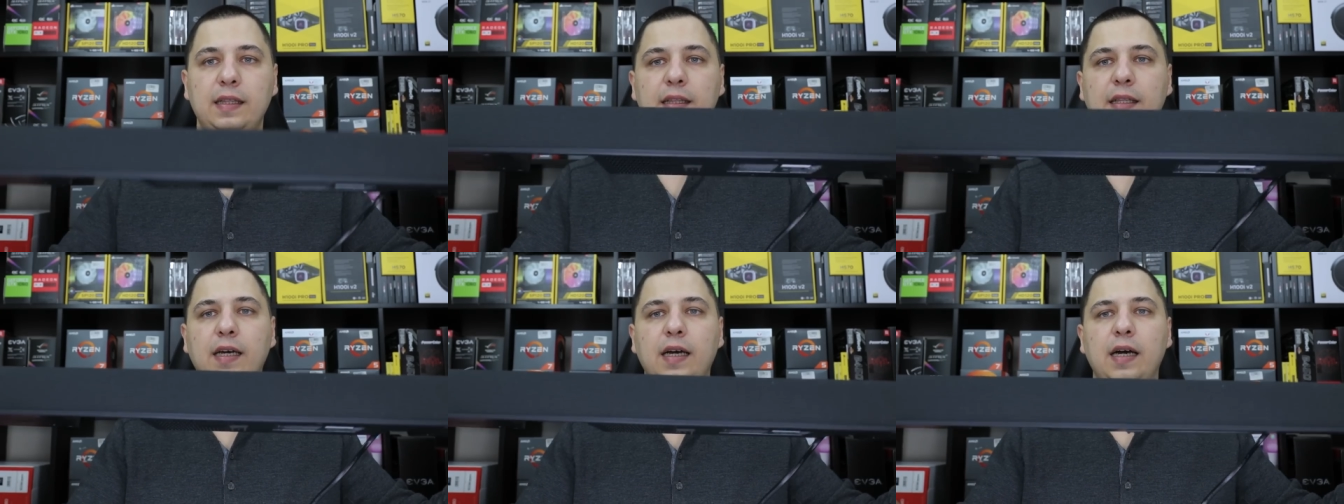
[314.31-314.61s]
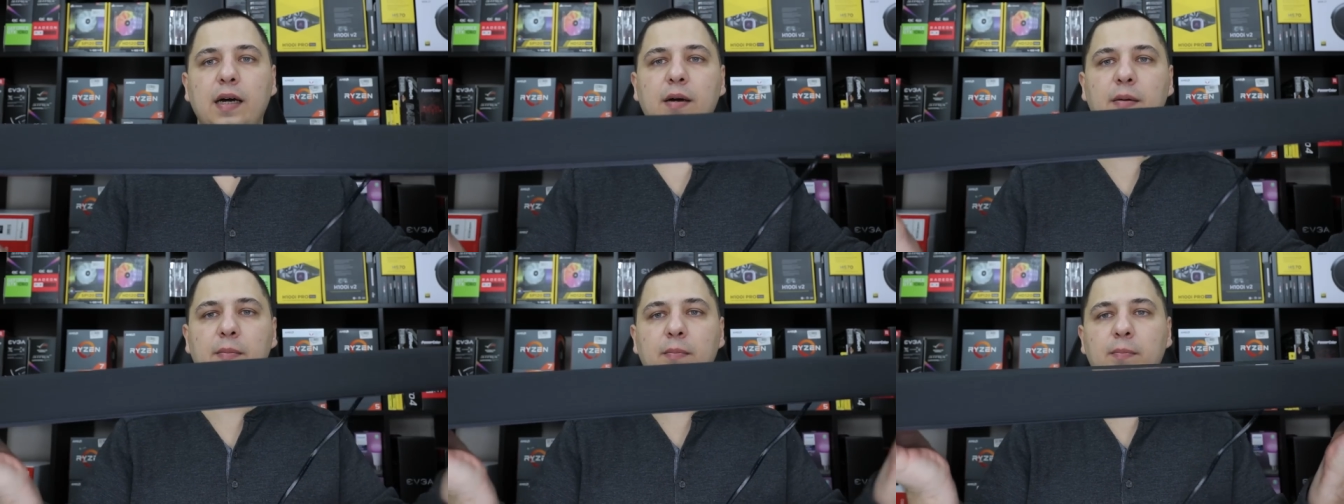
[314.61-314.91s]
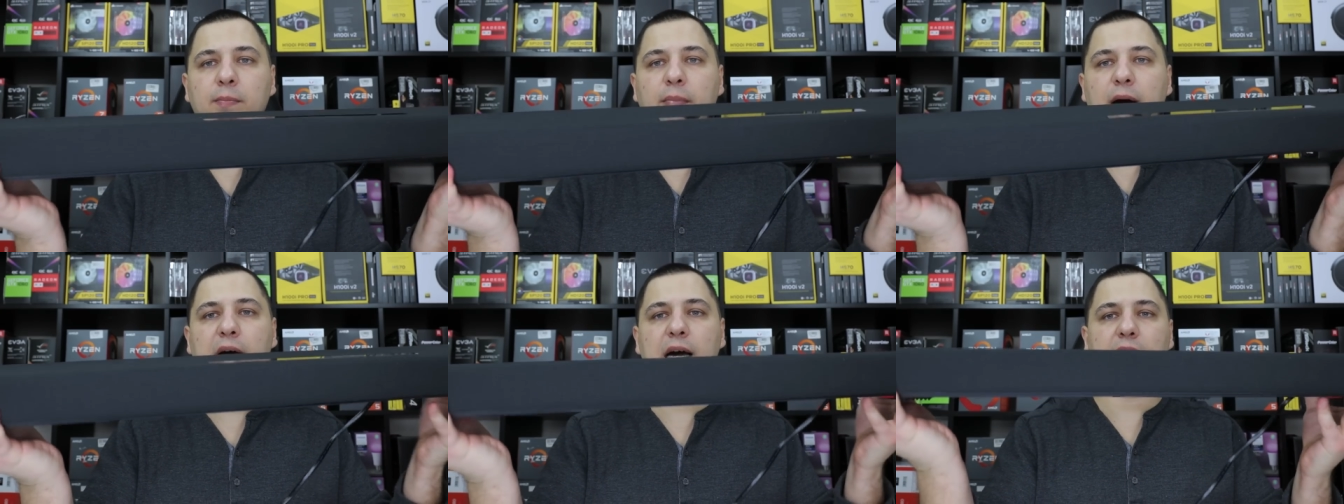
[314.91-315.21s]
the
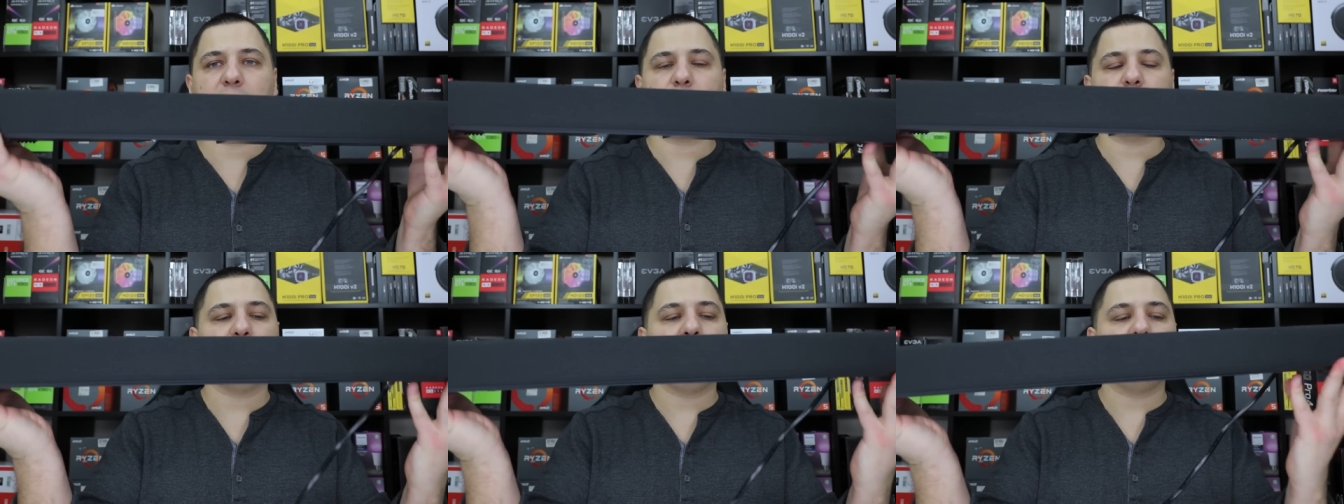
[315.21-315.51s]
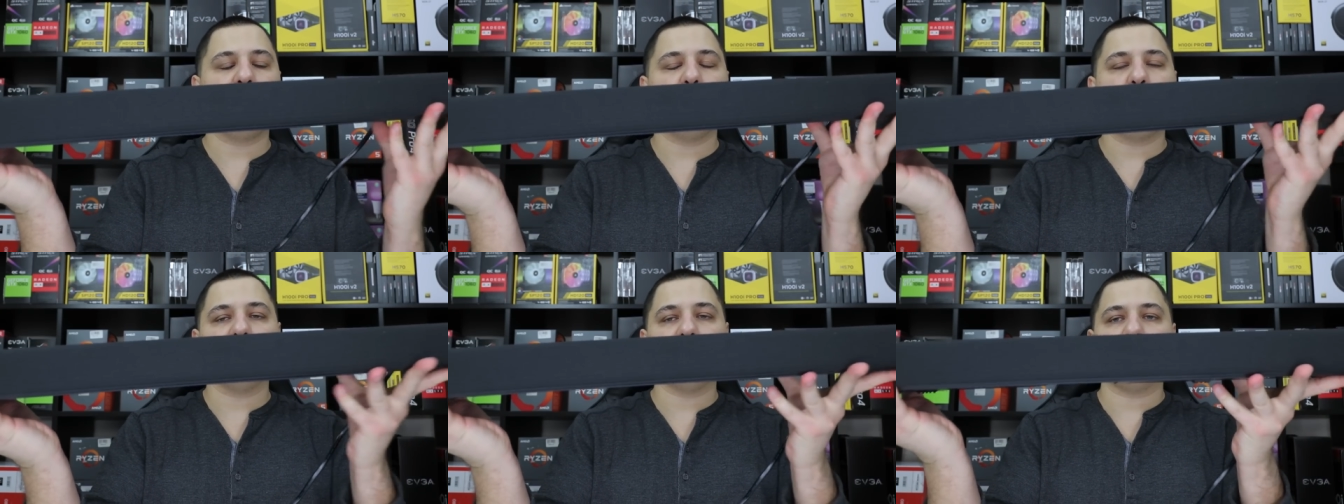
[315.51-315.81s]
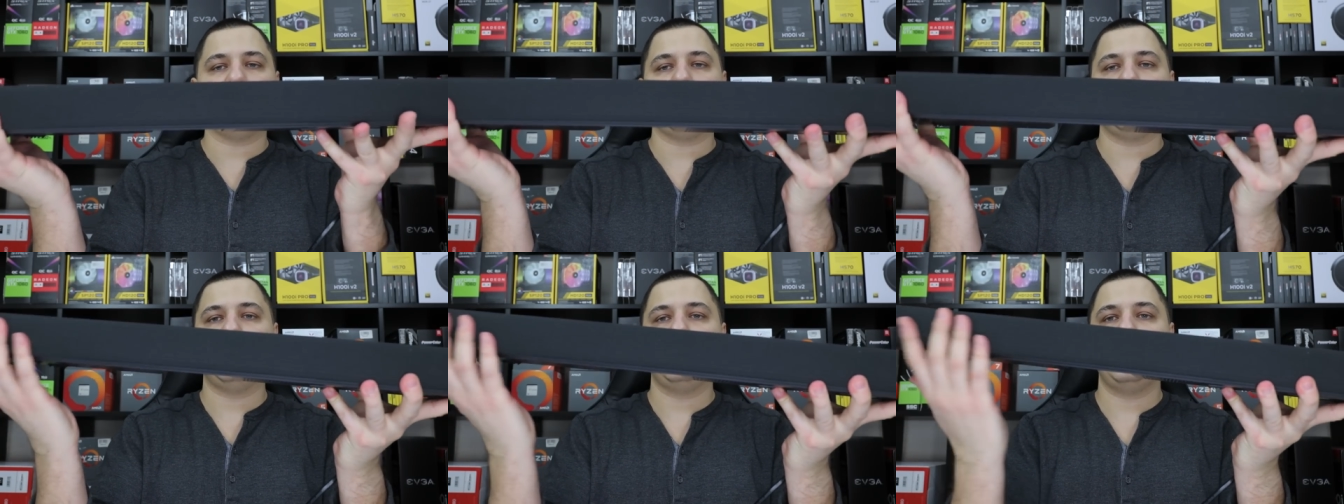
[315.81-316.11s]
bottom right over
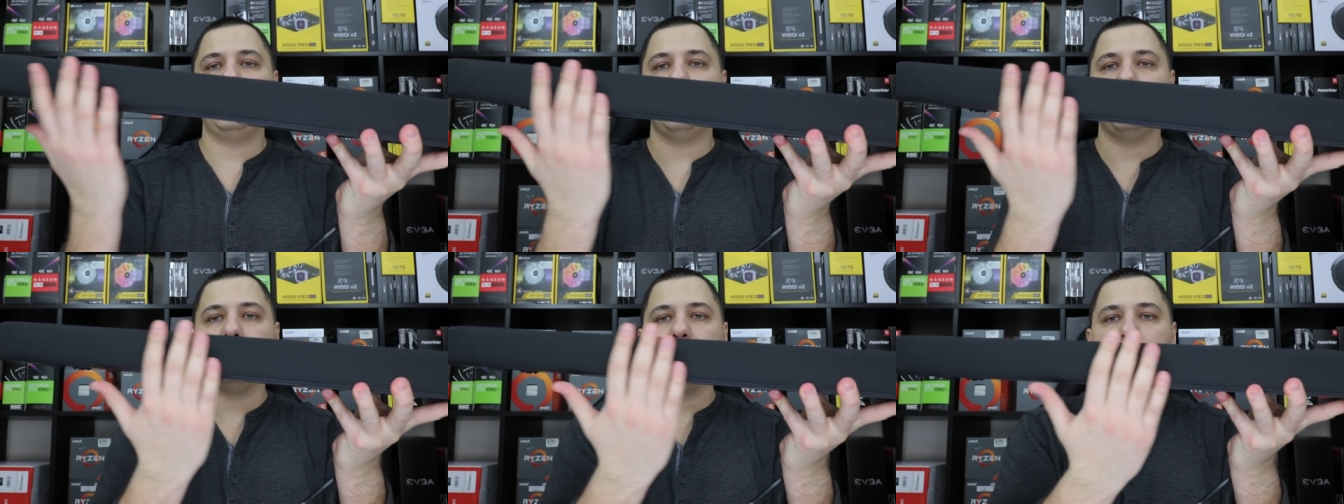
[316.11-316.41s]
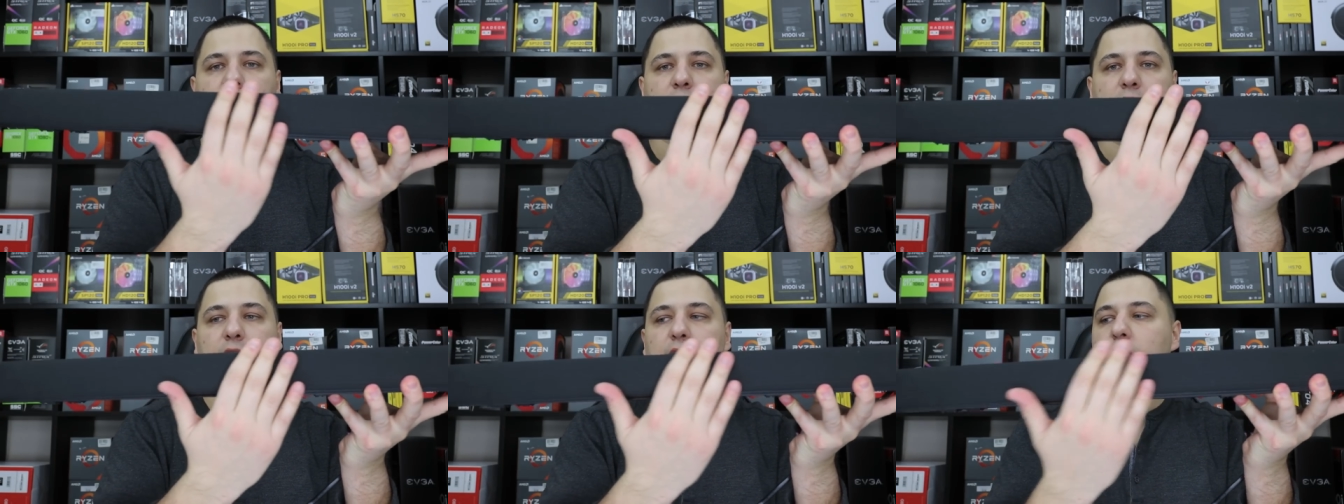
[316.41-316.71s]
here.